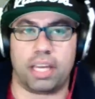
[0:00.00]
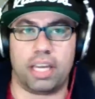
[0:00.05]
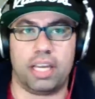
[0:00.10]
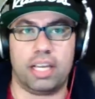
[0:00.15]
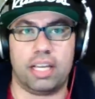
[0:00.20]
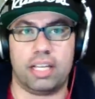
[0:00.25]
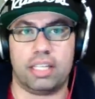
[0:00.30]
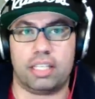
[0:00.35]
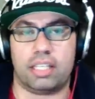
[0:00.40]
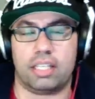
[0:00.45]

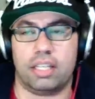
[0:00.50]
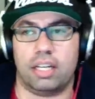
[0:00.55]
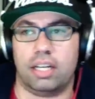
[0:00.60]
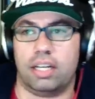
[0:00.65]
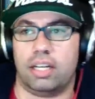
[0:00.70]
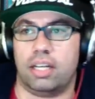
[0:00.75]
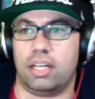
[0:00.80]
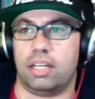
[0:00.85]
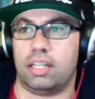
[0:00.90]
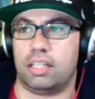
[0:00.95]
is
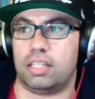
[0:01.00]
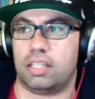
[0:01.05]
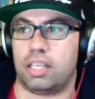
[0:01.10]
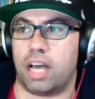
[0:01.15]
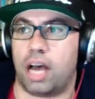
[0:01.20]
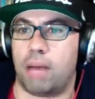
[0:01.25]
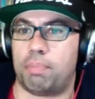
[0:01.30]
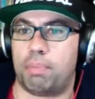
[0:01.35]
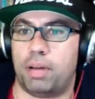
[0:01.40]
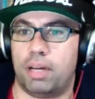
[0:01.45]
uh,
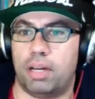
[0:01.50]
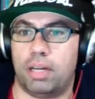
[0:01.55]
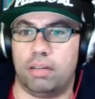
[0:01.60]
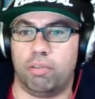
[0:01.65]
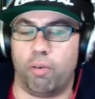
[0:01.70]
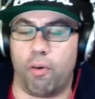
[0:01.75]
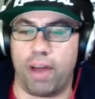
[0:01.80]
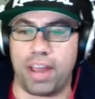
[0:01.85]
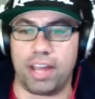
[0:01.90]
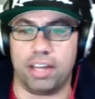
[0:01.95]
top
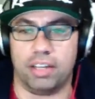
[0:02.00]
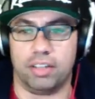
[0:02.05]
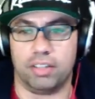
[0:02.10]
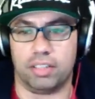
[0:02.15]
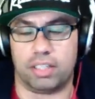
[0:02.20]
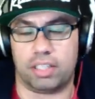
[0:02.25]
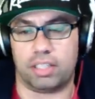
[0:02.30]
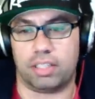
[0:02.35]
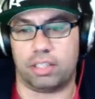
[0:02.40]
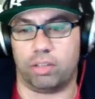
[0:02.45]

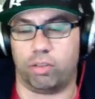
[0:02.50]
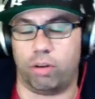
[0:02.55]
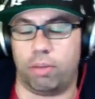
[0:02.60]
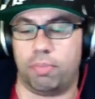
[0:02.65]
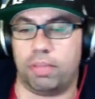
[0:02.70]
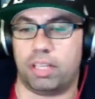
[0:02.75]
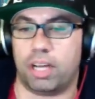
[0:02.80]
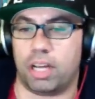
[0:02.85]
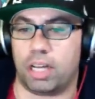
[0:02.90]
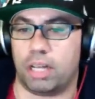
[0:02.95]
whales. So we'll
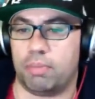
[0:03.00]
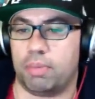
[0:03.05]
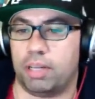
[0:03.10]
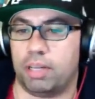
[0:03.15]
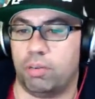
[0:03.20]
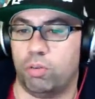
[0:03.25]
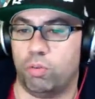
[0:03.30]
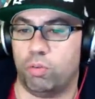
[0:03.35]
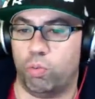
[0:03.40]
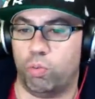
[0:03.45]
be talking
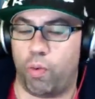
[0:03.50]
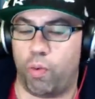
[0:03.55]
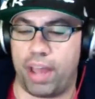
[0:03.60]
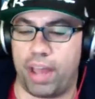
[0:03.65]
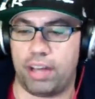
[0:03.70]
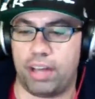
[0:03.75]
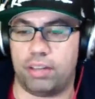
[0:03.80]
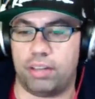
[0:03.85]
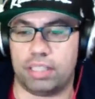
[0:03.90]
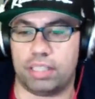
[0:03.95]
about
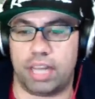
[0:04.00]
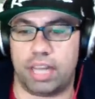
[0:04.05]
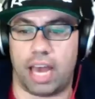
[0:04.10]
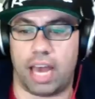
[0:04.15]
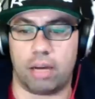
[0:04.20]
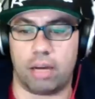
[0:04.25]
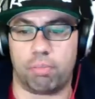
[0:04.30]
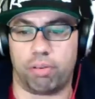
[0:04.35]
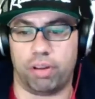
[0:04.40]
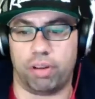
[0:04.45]
whales and
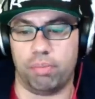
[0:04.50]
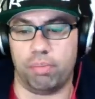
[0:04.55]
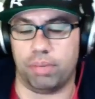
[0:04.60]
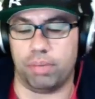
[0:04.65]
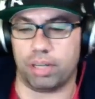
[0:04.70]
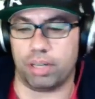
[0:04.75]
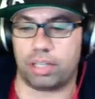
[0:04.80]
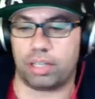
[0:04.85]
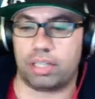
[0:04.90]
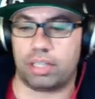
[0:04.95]
out of print
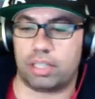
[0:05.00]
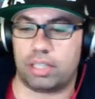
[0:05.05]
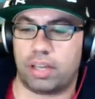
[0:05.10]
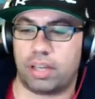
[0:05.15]
books.